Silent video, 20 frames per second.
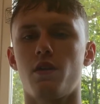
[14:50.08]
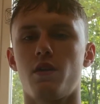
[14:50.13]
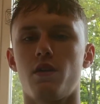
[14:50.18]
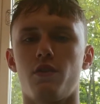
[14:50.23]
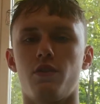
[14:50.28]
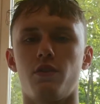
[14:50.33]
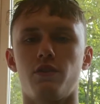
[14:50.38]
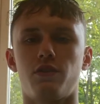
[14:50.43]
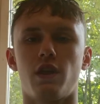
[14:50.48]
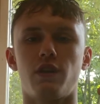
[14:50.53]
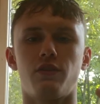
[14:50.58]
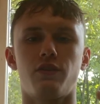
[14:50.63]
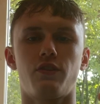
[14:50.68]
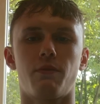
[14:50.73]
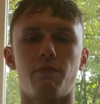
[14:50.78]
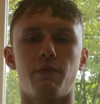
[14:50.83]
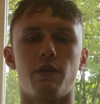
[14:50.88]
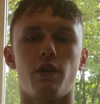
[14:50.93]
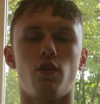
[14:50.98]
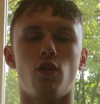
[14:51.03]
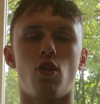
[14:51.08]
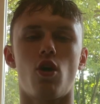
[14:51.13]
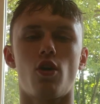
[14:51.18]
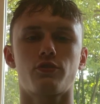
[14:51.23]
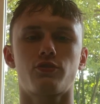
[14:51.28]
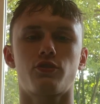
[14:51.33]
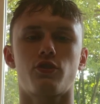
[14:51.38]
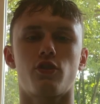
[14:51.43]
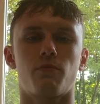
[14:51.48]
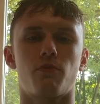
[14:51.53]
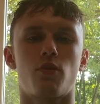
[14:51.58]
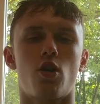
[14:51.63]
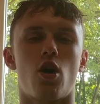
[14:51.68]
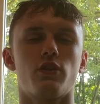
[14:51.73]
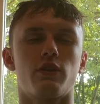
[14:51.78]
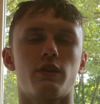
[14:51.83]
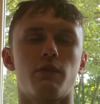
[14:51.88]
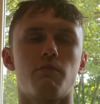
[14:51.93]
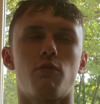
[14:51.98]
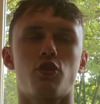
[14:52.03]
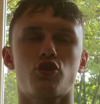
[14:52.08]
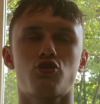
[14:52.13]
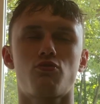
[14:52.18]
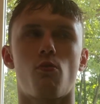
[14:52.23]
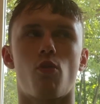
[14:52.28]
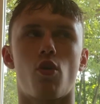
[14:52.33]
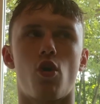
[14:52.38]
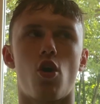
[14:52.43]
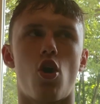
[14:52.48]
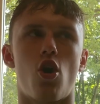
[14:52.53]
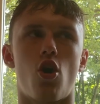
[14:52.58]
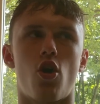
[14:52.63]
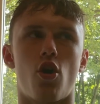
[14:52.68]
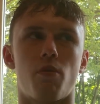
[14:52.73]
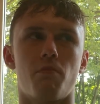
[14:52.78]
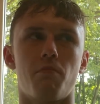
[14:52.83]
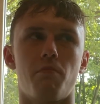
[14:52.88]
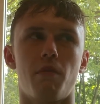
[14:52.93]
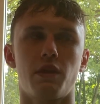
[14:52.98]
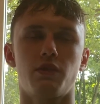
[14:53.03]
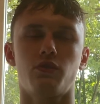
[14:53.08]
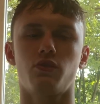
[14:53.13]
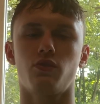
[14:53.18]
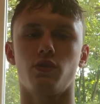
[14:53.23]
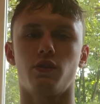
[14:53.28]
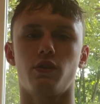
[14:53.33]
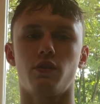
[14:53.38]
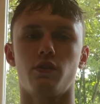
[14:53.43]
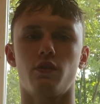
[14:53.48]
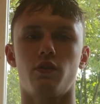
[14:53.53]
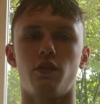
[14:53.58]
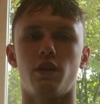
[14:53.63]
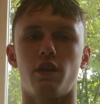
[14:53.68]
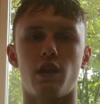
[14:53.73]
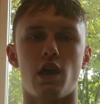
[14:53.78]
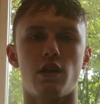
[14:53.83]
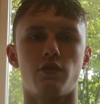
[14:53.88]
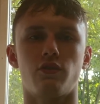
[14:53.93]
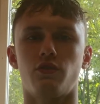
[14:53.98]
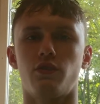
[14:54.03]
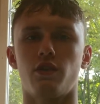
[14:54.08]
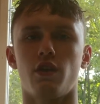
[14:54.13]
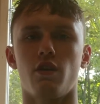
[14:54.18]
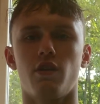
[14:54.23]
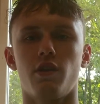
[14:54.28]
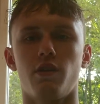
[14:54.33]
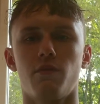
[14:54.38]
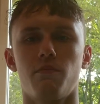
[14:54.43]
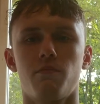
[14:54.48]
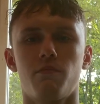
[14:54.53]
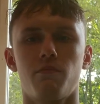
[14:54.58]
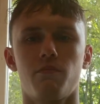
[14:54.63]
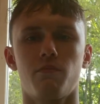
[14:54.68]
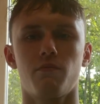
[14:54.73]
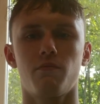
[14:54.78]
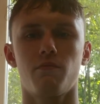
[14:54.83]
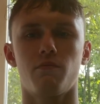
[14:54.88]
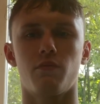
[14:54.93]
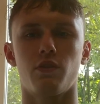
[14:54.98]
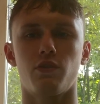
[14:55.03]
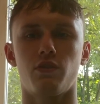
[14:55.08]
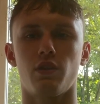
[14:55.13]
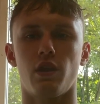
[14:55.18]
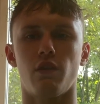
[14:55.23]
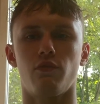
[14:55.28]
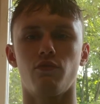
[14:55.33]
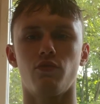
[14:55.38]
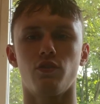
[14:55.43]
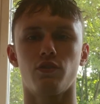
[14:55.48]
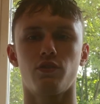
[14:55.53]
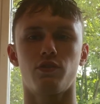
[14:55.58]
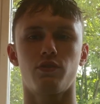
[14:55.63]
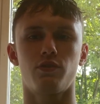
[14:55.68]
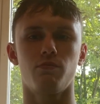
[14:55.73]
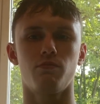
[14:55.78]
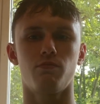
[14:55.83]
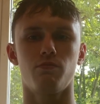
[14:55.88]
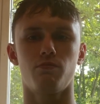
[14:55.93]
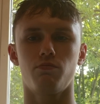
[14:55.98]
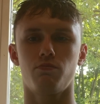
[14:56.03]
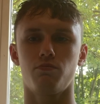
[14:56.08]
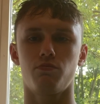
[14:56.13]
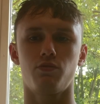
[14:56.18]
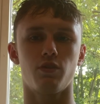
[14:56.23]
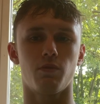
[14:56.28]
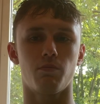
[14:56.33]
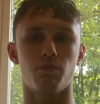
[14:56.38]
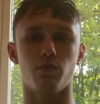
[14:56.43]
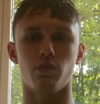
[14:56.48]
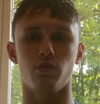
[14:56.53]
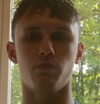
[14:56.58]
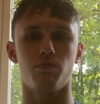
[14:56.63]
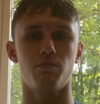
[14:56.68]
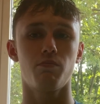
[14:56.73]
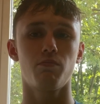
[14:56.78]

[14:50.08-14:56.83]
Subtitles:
this ends up in the long term causing much more harm mentally than necessary, instead of just simply